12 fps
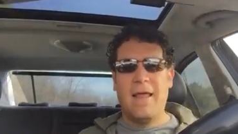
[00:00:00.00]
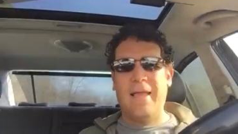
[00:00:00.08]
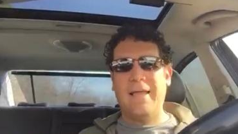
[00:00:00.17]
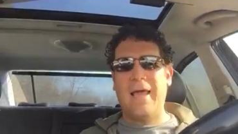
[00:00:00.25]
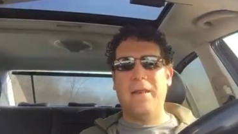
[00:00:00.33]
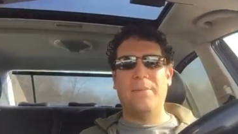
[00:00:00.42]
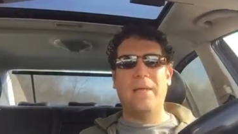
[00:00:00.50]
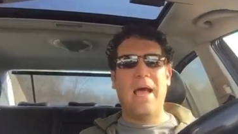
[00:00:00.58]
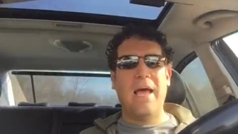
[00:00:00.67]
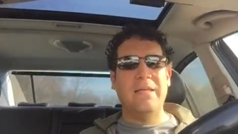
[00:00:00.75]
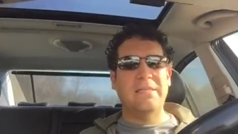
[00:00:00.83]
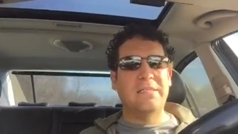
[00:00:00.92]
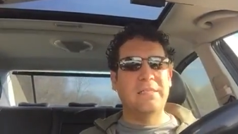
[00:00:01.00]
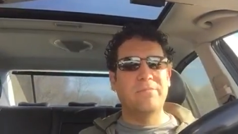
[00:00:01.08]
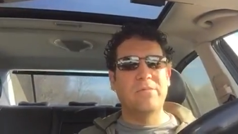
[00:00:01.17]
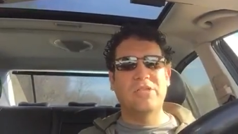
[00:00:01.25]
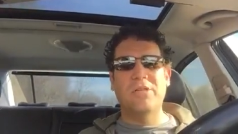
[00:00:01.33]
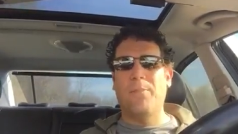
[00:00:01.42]
I gotta be honest,
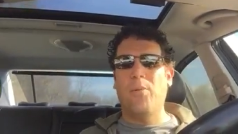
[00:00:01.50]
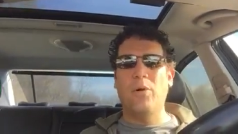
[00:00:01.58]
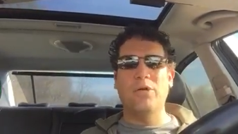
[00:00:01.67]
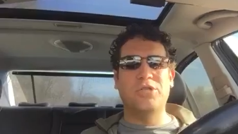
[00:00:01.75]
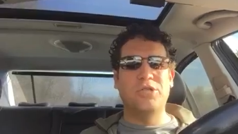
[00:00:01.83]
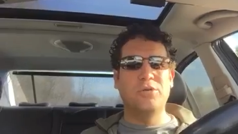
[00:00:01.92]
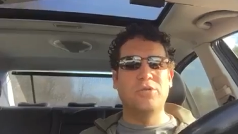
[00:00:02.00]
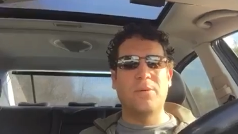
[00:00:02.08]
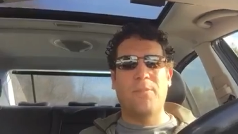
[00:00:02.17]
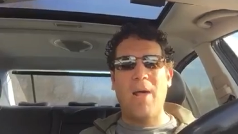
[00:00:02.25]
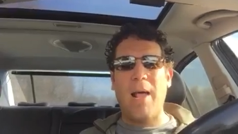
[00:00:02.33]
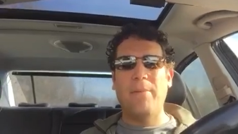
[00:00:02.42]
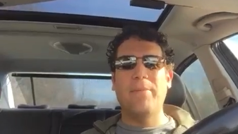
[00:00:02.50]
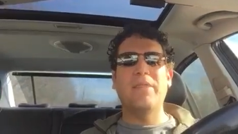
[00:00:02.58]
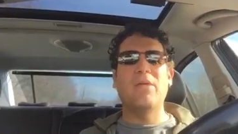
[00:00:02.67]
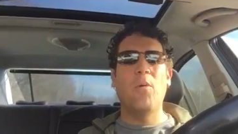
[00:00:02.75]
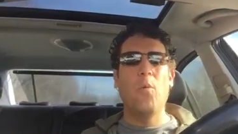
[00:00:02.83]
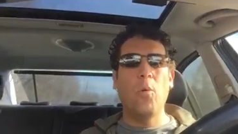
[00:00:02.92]
support shoes are probably
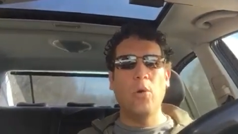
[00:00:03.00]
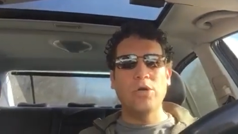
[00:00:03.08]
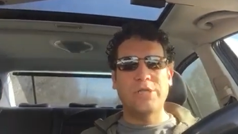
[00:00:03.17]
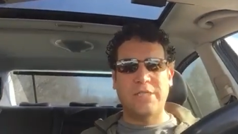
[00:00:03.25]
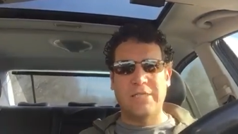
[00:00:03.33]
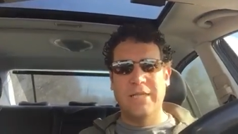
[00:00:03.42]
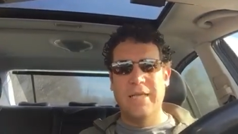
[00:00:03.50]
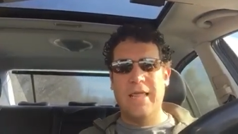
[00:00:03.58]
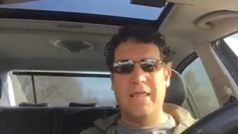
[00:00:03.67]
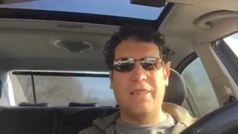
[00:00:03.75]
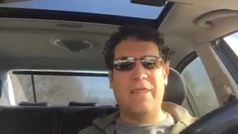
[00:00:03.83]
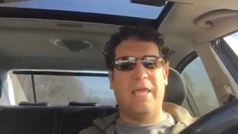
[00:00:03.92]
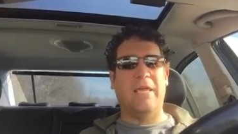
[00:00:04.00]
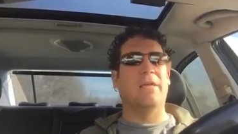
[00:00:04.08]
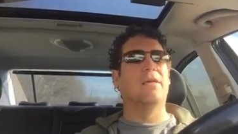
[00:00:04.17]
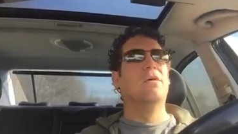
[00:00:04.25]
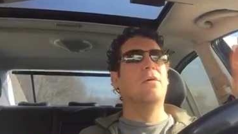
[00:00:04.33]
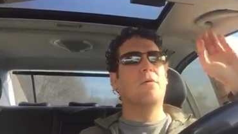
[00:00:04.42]
the worst
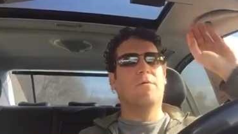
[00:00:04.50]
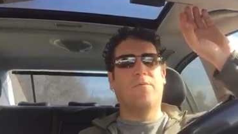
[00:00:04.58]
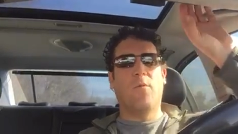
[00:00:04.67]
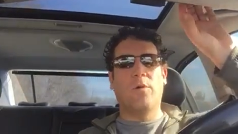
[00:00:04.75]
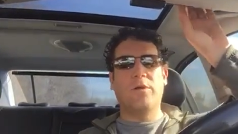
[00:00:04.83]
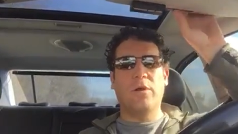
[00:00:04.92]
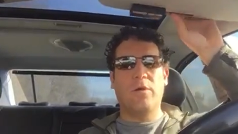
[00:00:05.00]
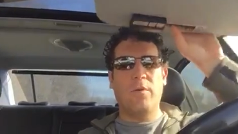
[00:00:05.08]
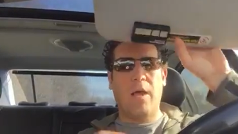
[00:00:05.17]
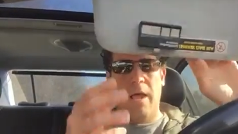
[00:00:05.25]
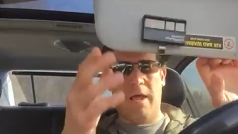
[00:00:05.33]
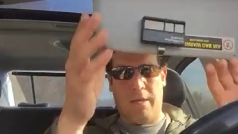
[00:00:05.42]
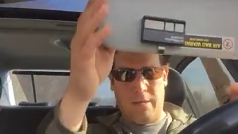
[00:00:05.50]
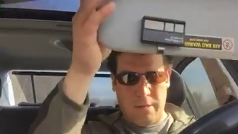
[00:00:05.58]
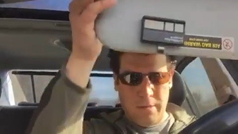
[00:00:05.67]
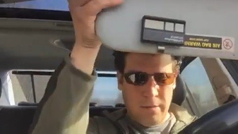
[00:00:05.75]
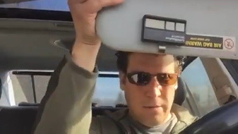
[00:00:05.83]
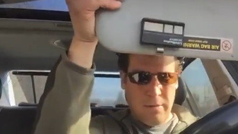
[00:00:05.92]
thing for your uh,
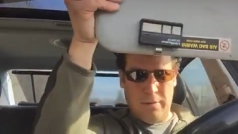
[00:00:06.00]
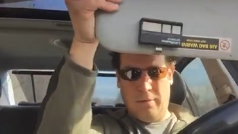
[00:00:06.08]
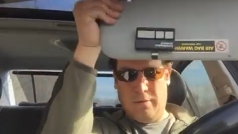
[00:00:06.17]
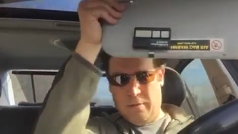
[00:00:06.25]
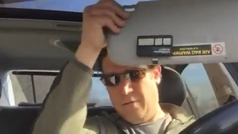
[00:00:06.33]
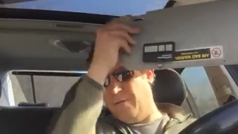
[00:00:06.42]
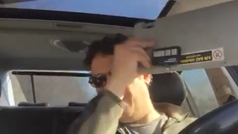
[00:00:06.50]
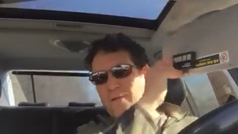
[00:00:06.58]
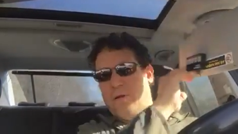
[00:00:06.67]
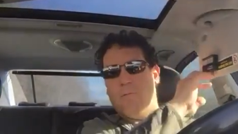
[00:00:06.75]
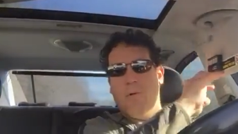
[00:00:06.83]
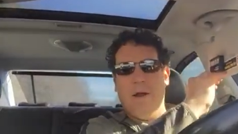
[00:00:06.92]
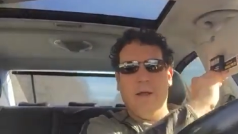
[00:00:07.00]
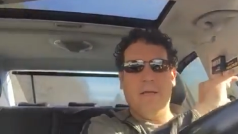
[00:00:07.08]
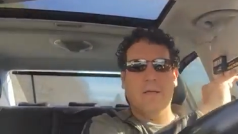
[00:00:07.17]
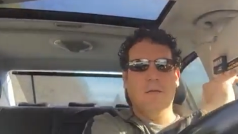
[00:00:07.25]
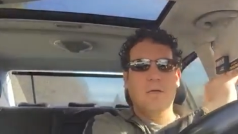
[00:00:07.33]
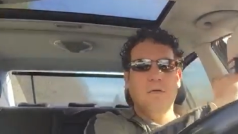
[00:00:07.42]
for your
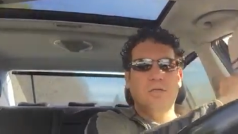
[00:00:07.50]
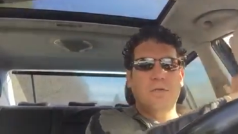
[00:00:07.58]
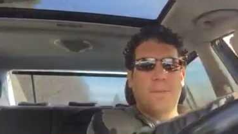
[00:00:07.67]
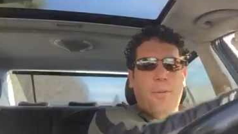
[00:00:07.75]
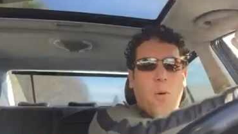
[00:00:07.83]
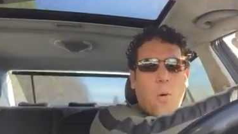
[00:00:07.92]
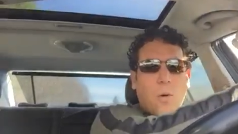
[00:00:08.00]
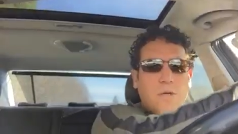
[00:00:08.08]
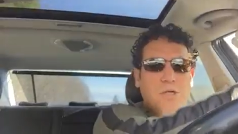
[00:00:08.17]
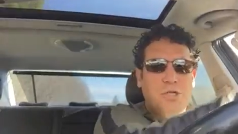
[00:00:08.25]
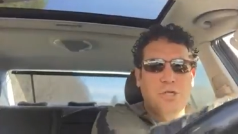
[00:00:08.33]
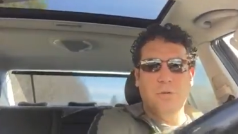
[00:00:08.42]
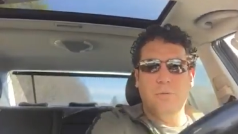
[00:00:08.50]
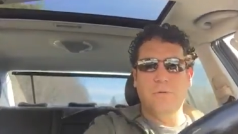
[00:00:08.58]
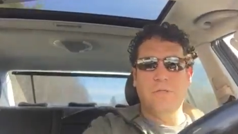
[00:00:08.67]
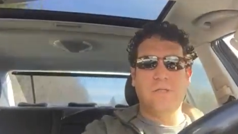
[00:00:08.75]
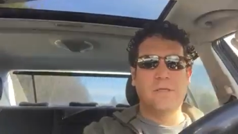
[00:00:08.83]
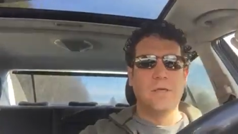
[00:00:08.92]
running. Support
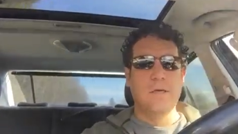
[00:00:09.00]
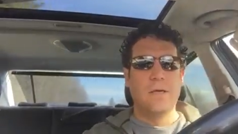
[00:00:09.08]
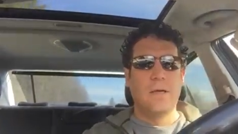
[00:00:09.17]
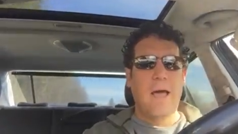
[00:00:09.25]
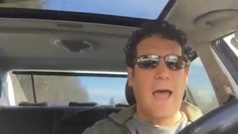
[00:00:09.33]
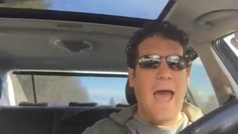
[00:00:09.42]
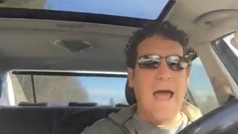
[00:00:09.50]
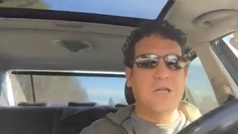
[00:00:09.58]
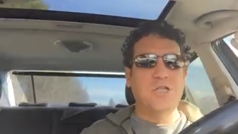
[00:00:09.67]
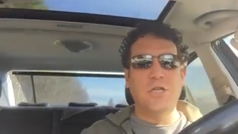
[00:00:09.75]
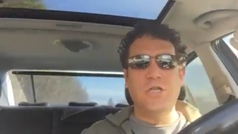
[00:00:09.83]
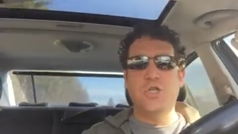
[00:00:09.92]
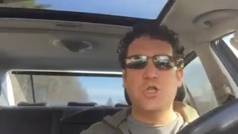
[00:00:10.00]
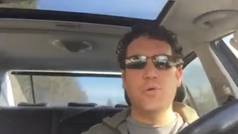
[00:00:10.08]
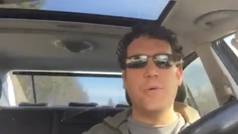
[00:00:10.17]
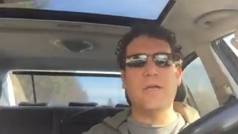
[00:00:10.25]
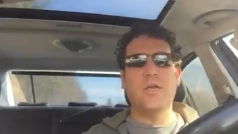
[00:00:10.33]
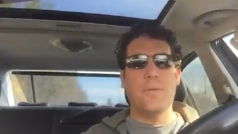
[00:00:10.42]
shoes actually
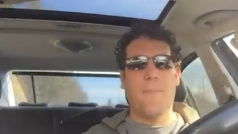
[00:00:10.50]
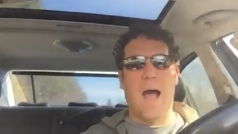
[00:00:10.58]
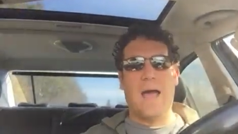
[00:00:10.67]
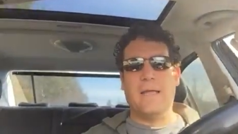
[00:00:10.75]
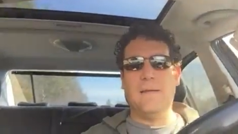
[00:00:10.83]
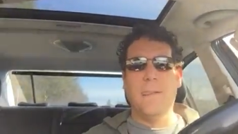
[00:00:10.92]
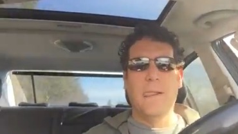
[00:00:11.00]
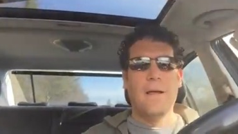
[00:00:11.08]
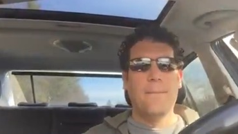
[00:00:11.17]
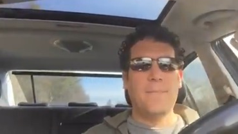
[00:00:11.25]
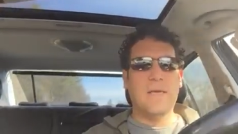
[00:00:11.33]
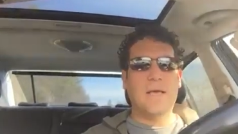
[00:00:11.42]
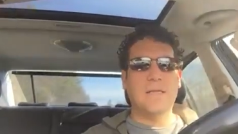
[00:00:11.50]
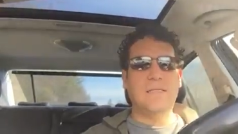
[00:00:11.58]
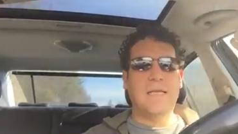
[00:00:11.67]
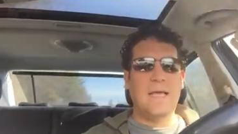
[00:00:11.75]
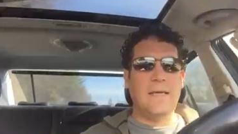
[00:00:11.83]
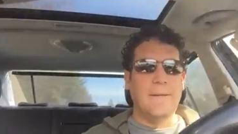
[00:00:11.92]
trick your body because
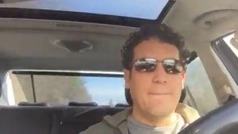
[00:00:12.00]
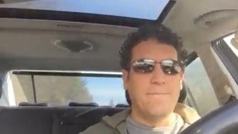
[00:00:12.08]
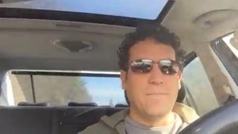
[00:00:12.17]
they